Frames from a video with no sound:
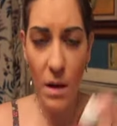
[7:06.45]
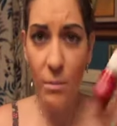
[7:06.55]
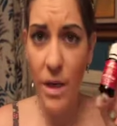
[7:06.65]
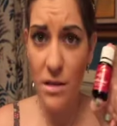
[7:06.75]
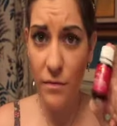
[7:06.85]

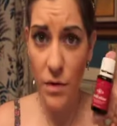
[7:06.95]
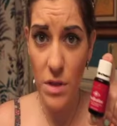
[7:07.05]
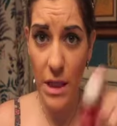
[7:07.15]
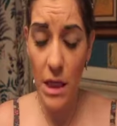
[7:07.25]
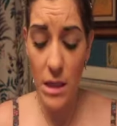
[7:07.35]
by
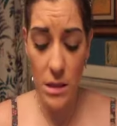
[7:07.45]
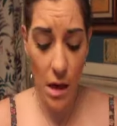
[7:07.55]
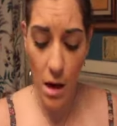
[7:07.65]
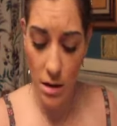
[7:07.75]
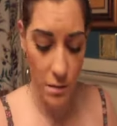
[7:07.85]
diffusing it.
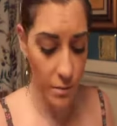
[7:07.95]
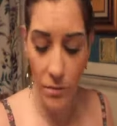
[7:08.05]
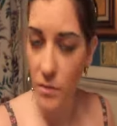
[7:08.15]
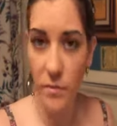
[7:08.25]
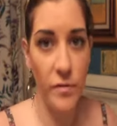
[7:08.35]

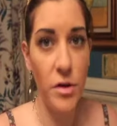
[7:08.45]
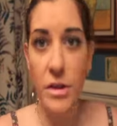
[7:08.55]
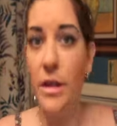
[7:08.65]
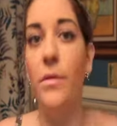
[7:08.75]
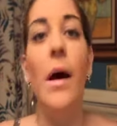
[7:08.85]
If you're
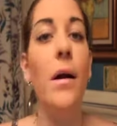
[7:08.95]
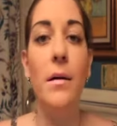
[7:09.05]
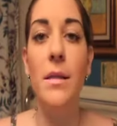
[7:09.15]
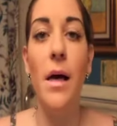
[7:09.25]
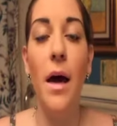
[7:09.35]
sitting around
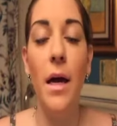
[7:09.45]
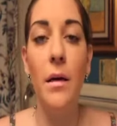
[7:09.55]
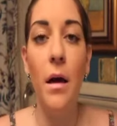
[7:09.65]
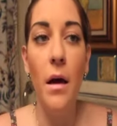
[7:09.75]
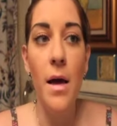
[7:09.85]

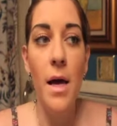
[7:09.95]
outside